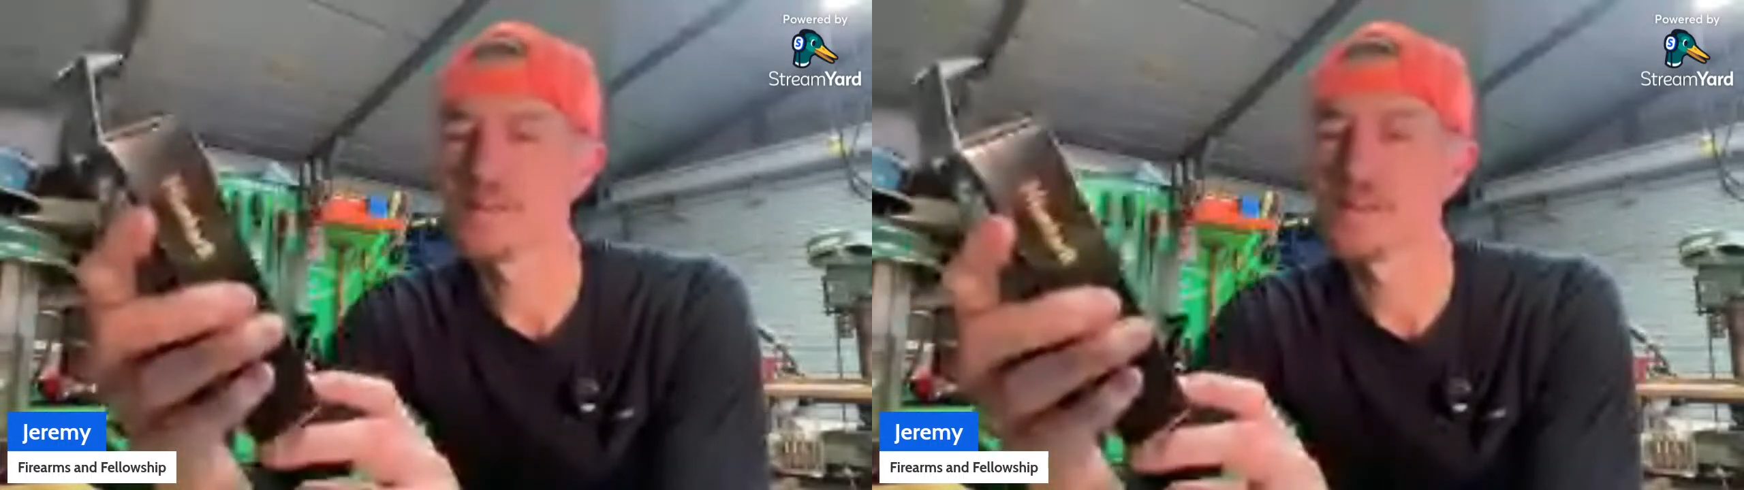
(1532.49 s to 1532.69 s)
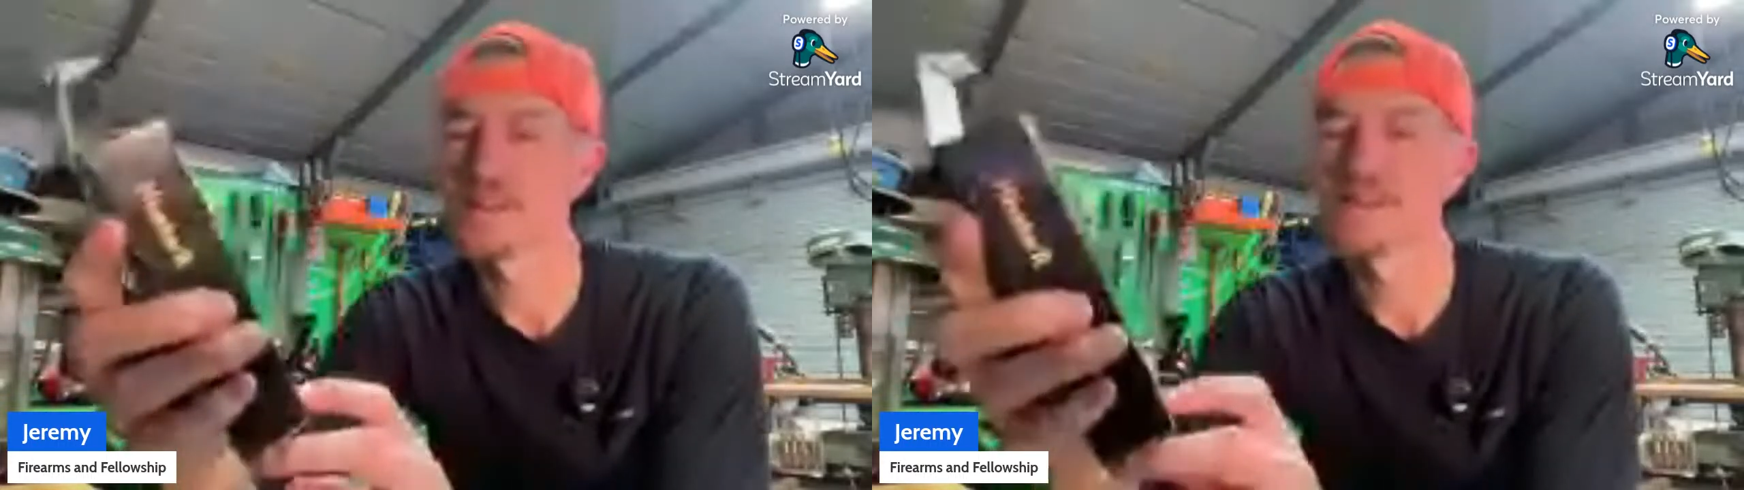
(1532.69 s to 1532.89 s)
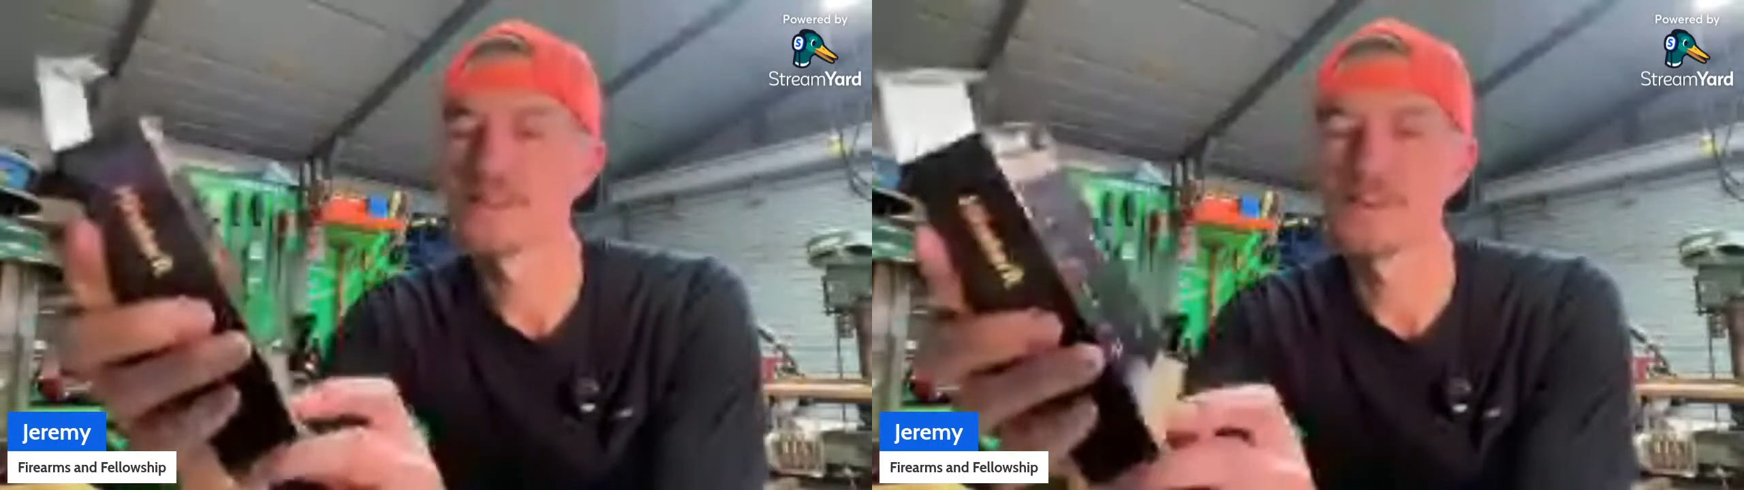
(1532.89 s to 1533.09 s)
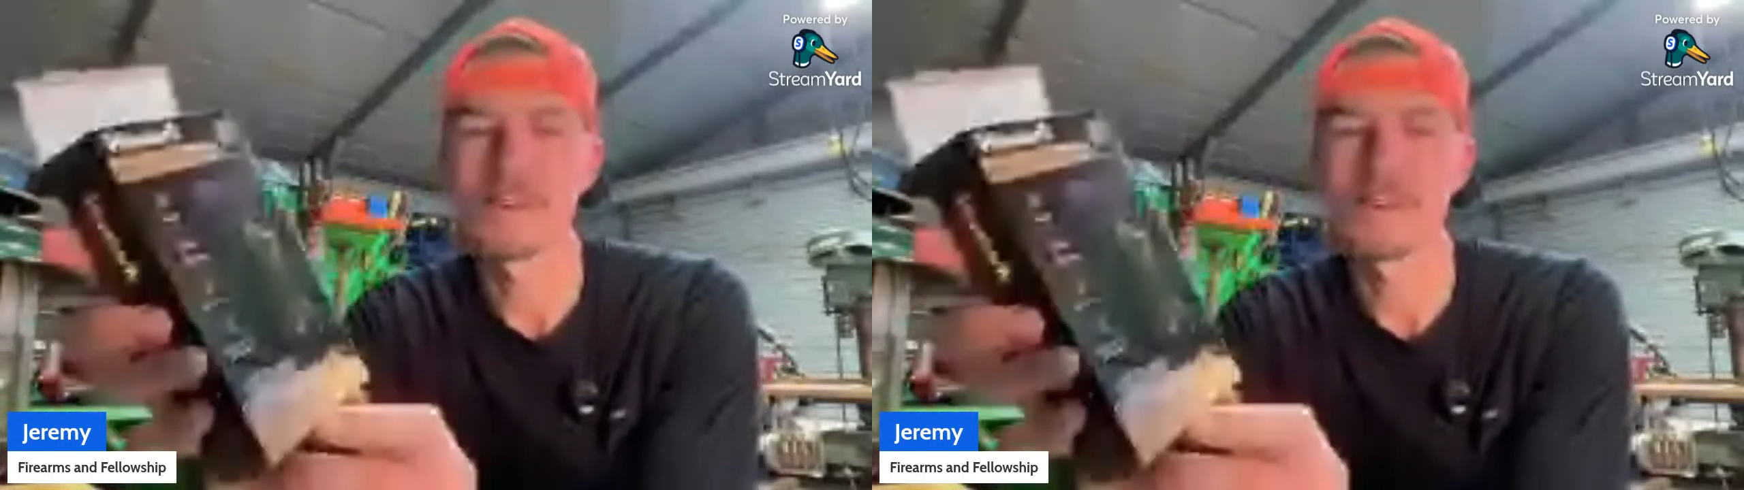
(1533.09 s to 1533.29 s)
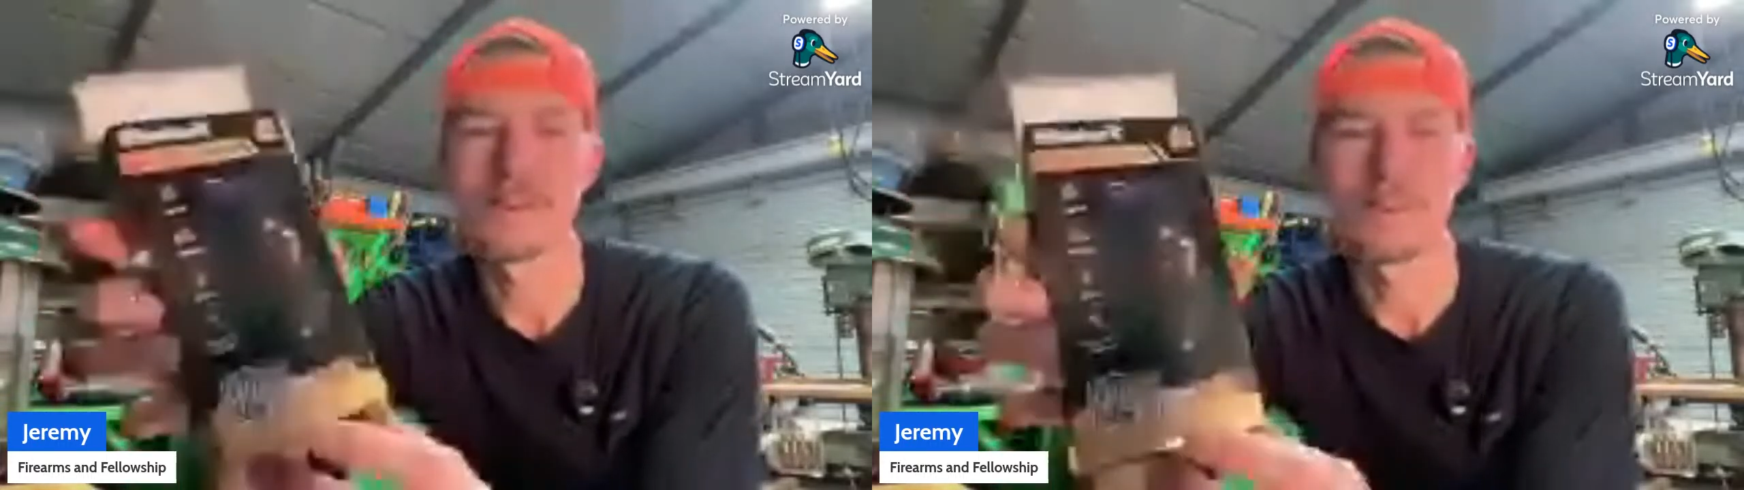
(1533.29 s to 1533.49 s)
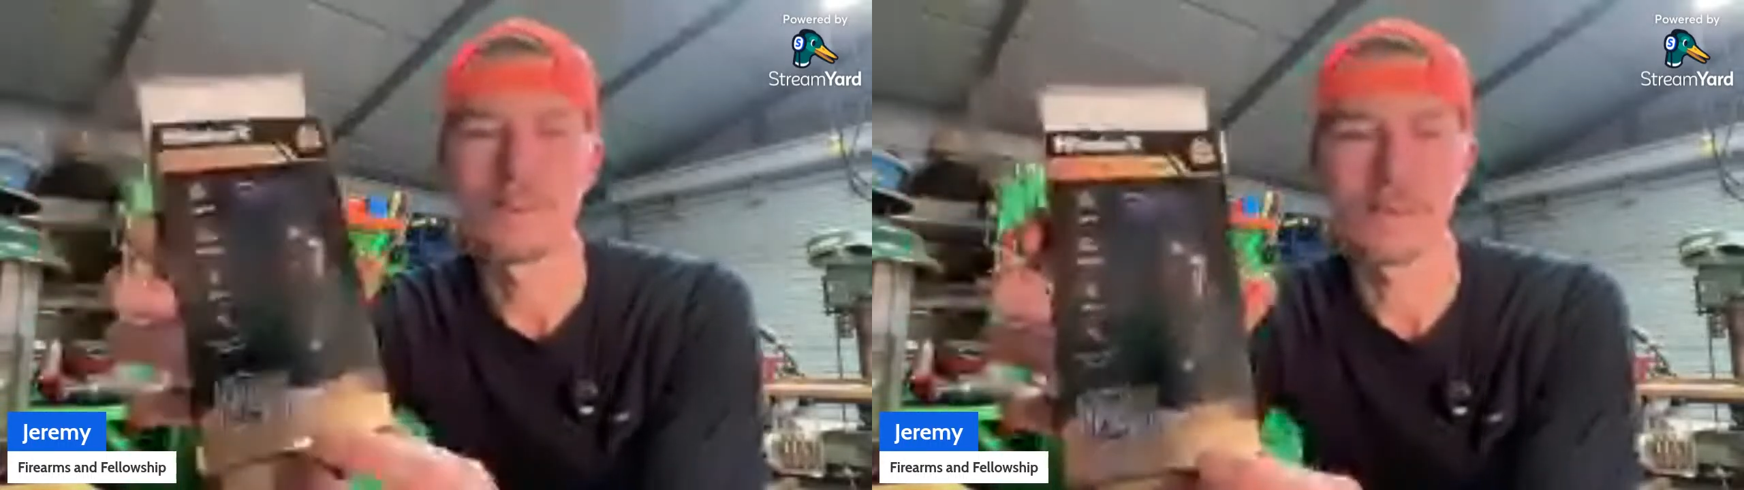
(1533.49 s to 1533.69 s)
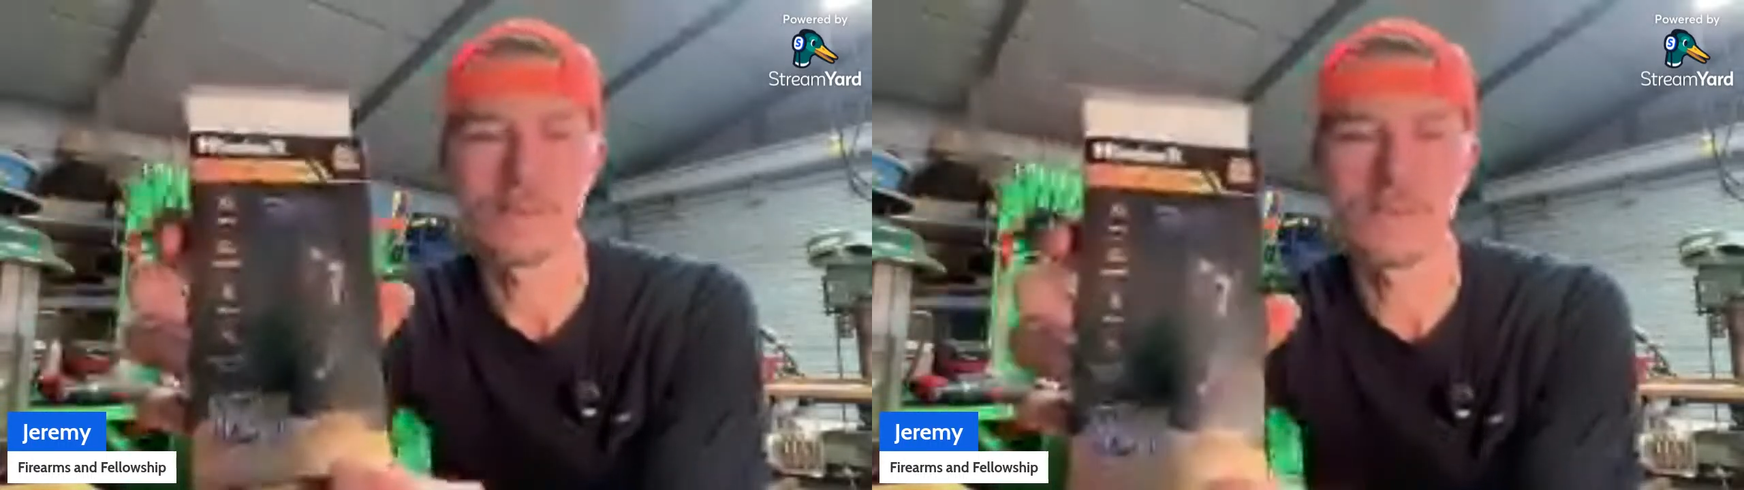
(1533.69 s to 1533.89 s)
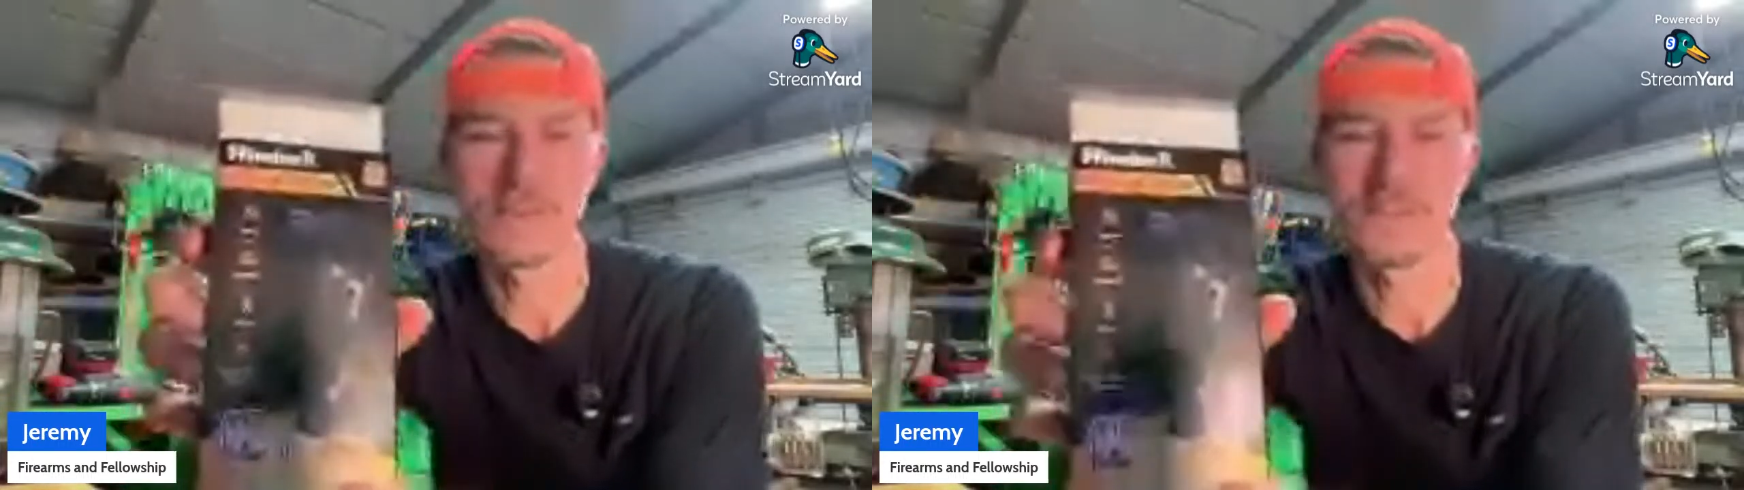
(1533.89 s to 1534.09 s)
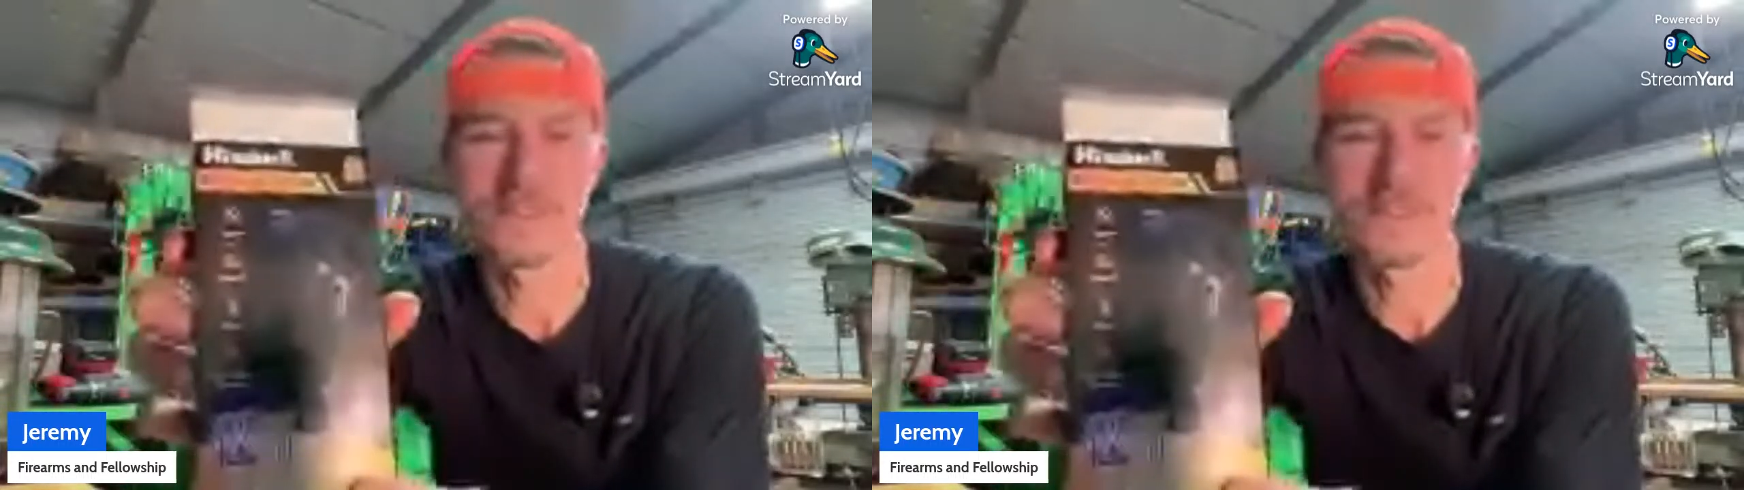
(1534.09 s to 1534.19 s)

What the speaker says: best tool gifts for men.